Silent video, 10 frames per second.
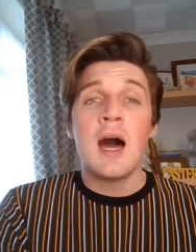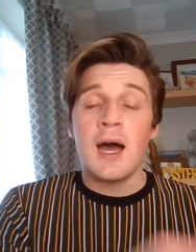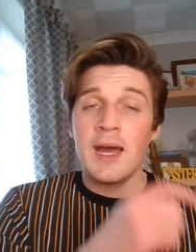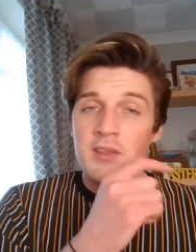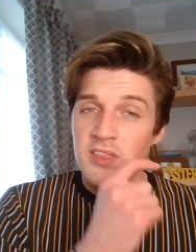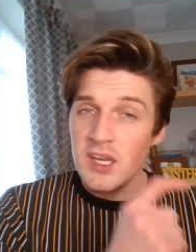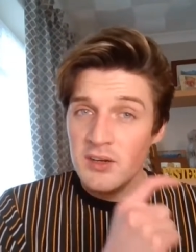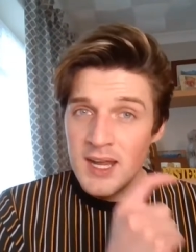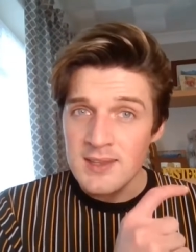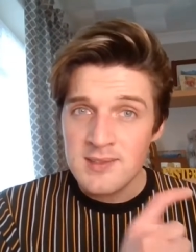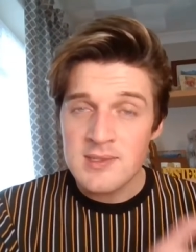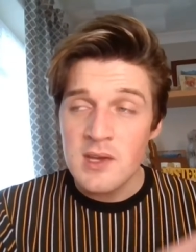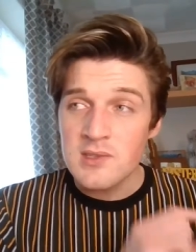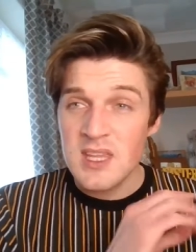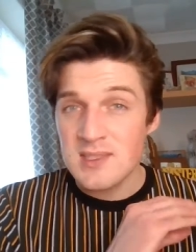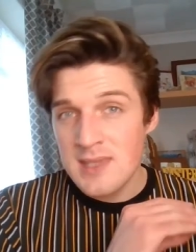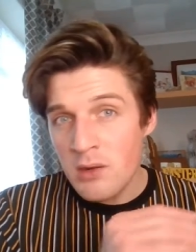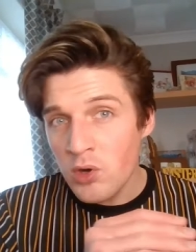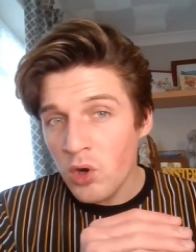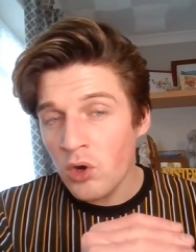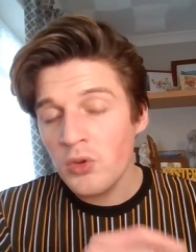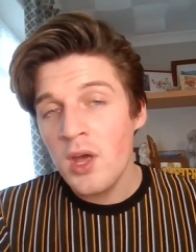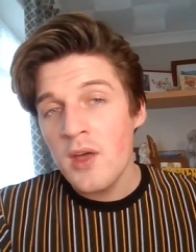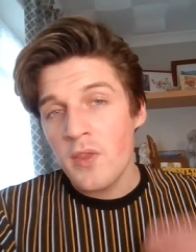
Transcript: I had thinner ends, so that's now gone.